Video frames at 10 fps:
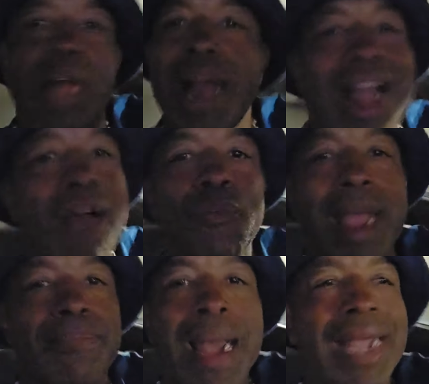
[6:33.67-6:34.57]
I got
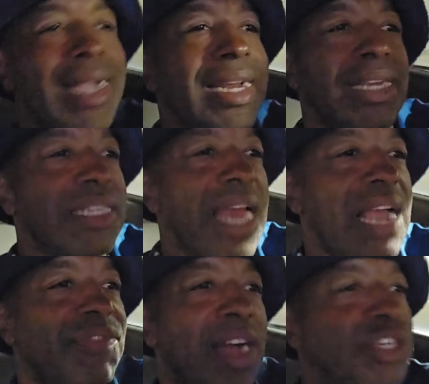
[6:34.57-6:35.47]
right back in his
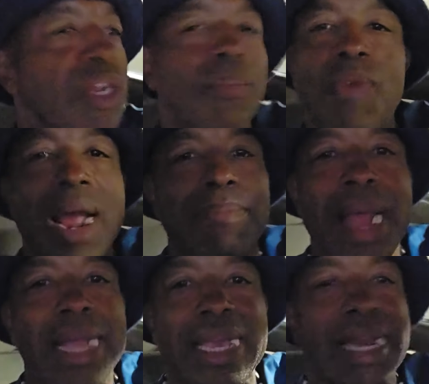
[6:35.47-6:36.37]
life. I jumped right
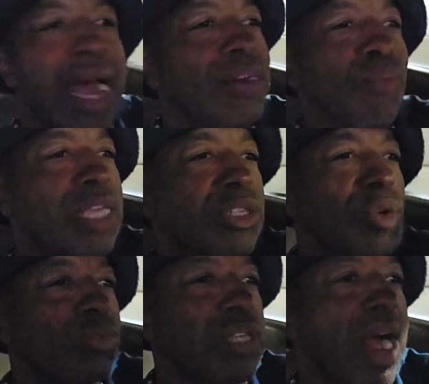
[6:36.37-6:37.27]
back in. I didn't waste
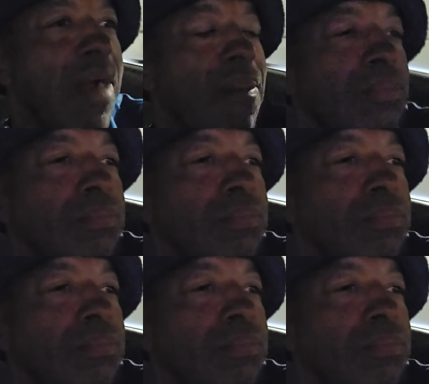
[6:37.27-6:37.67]
no time.